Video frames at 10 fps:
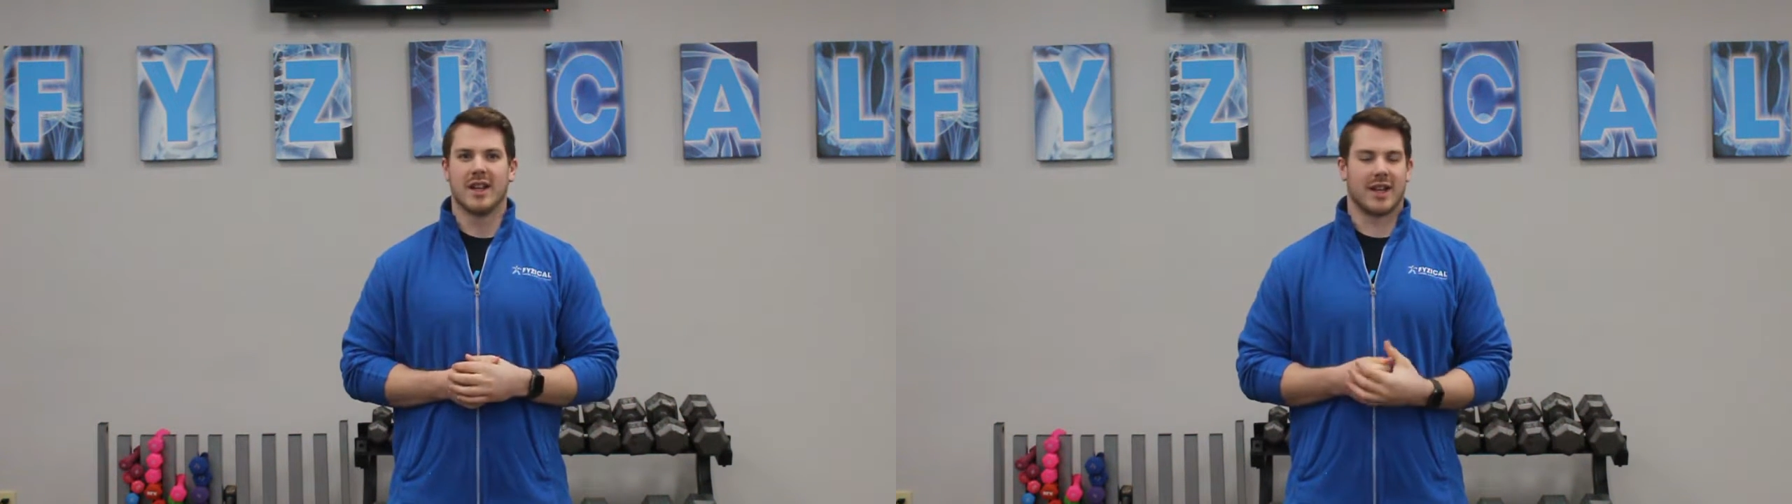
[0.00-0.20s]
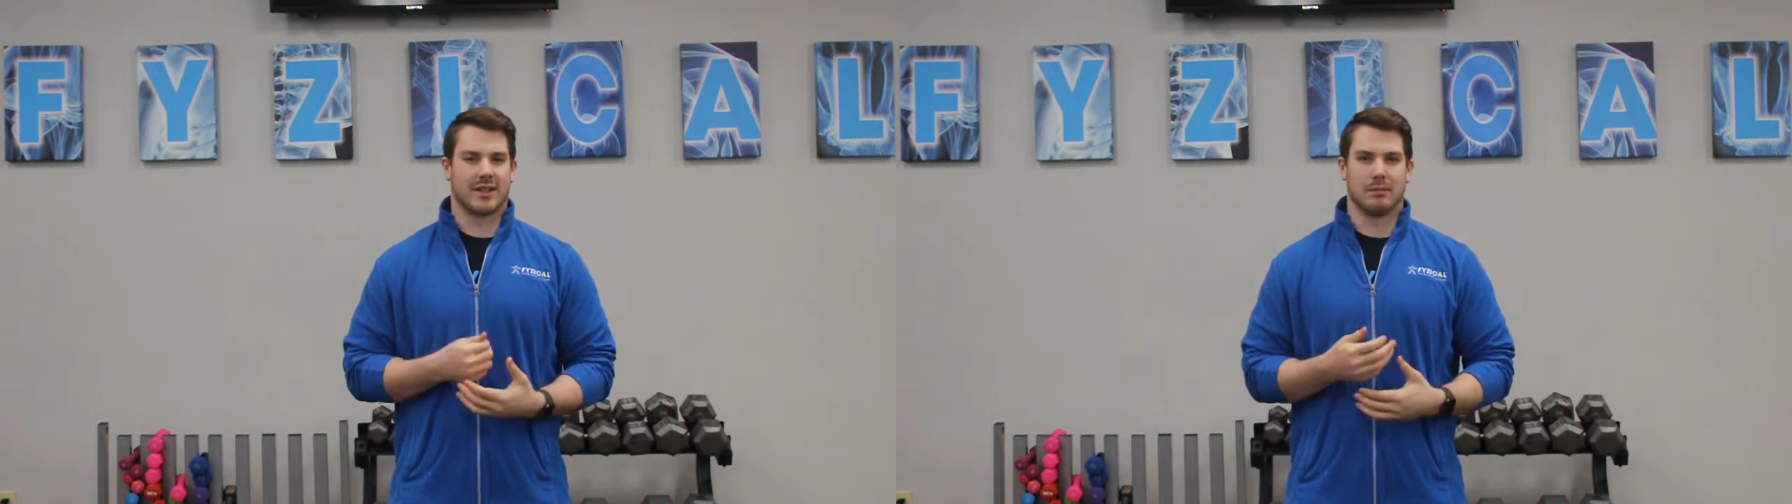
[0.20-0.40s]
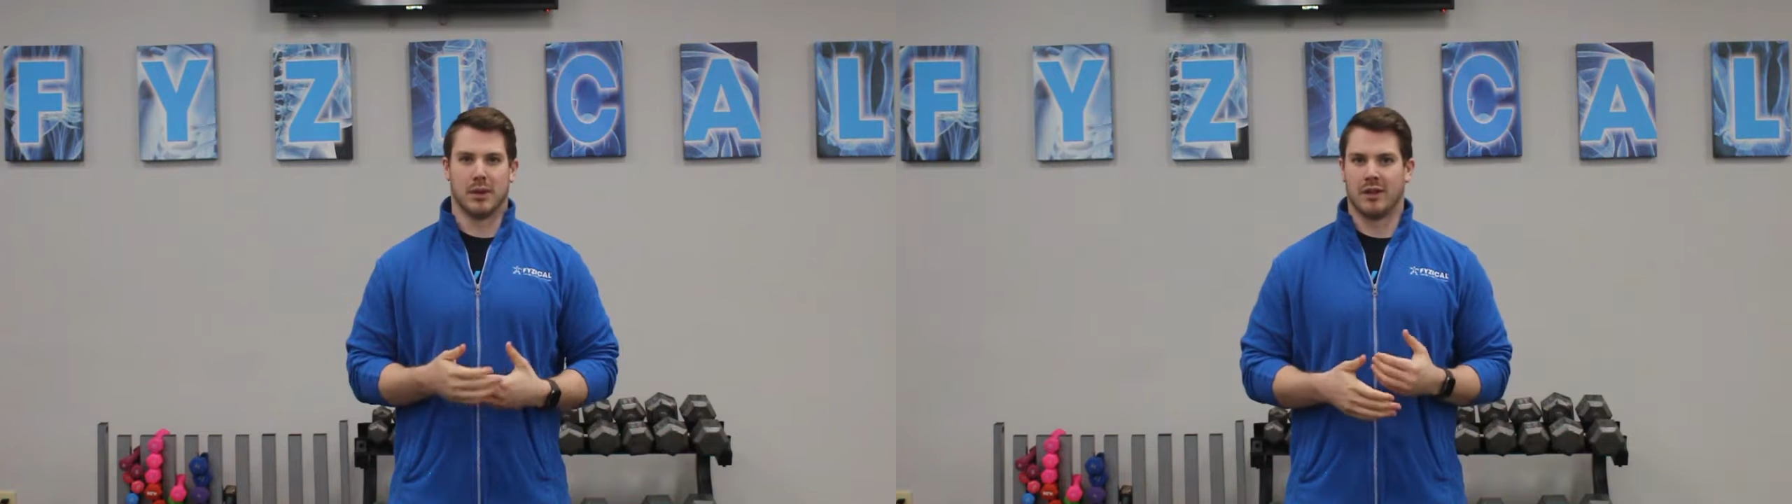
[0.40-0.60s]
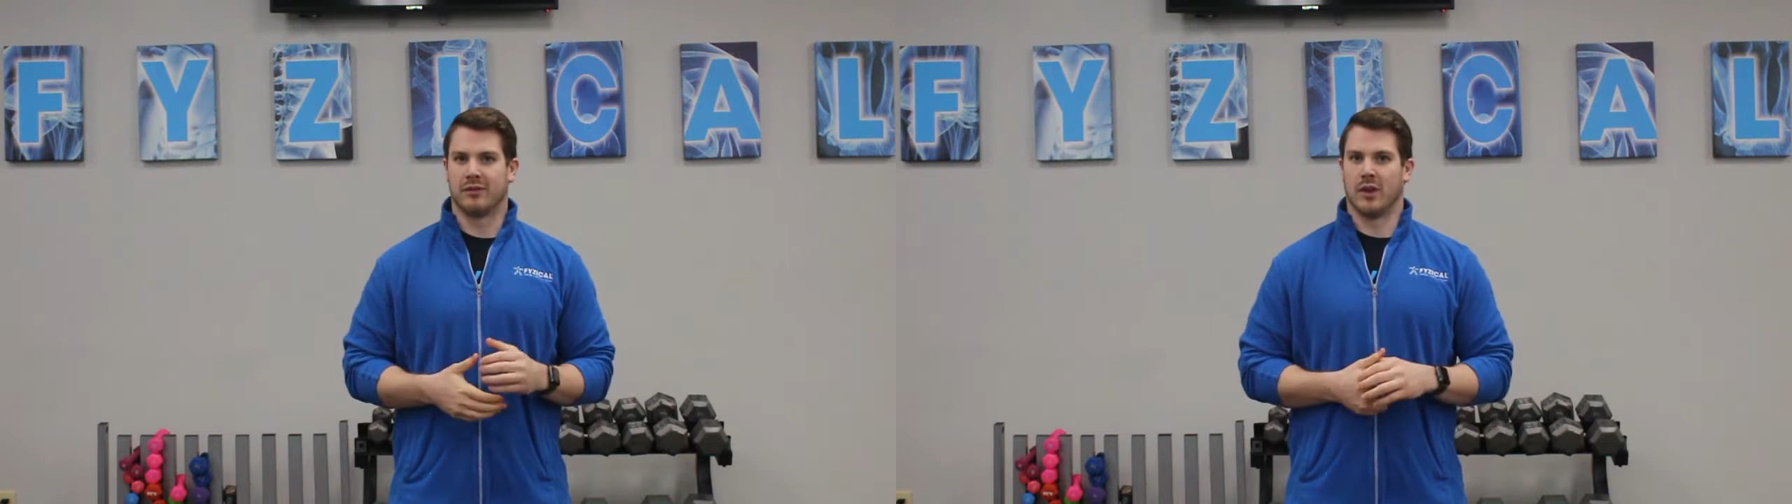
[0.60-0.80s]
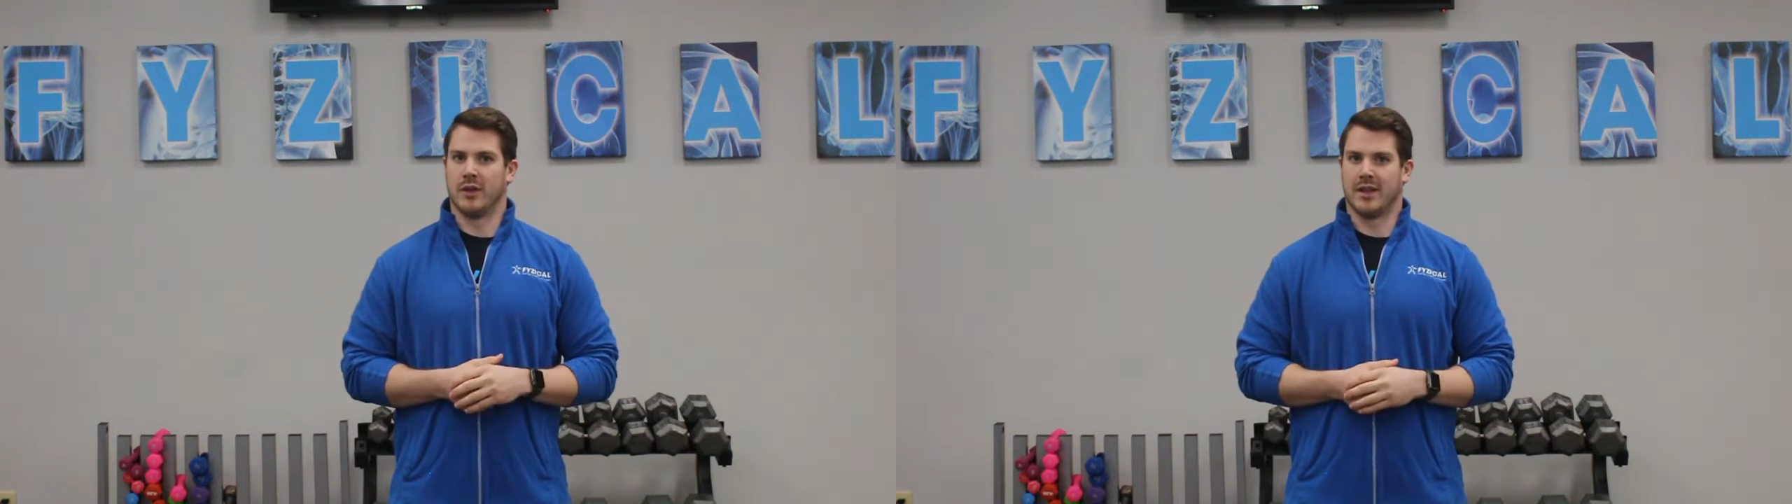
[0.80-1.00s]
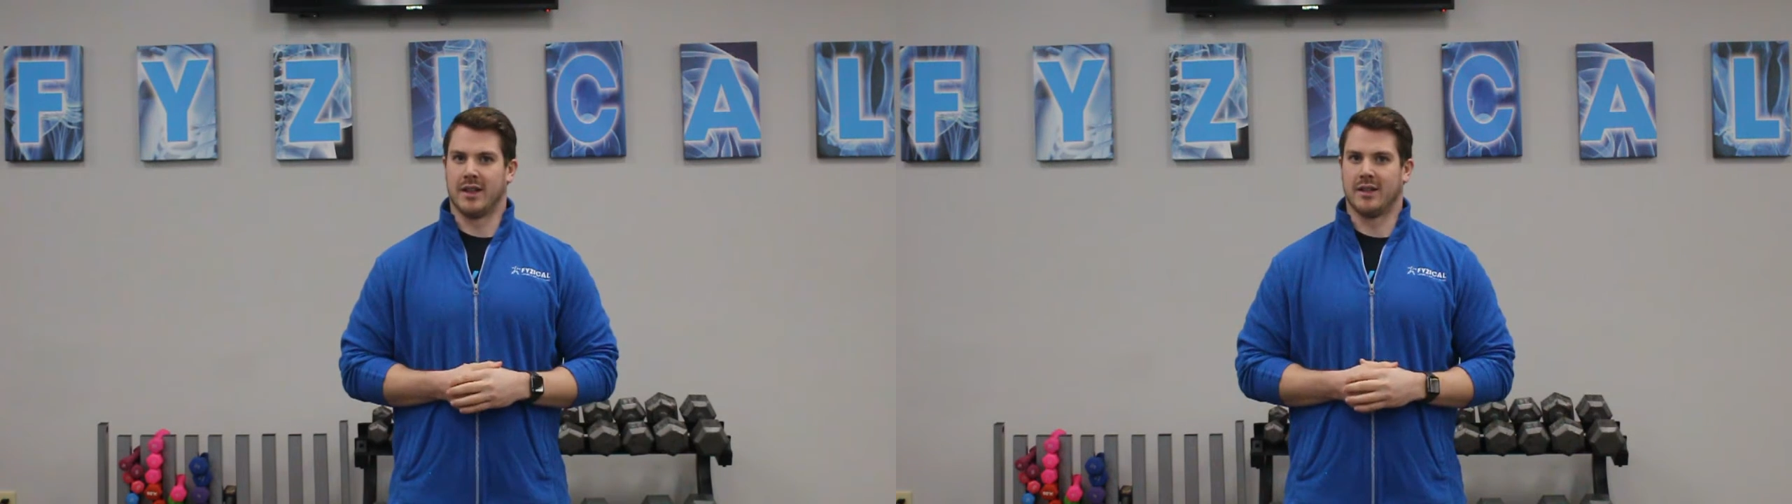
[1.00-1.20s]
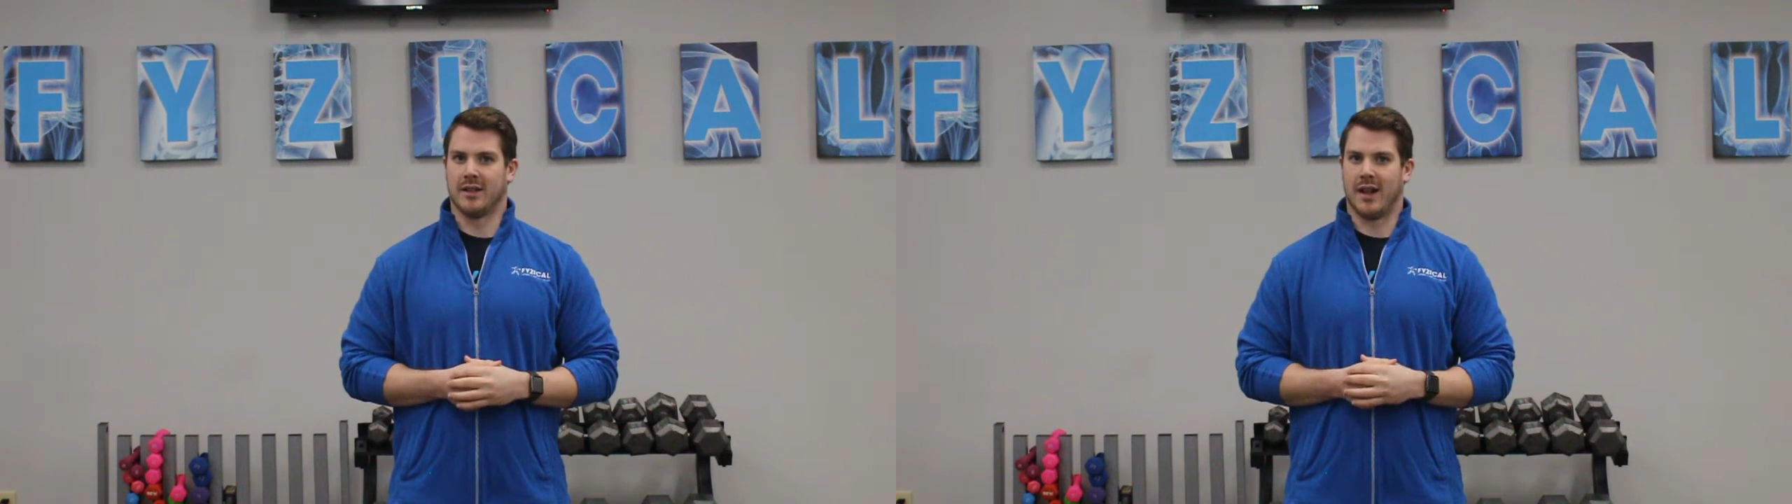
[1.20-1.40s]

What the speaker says: get some blood flow to the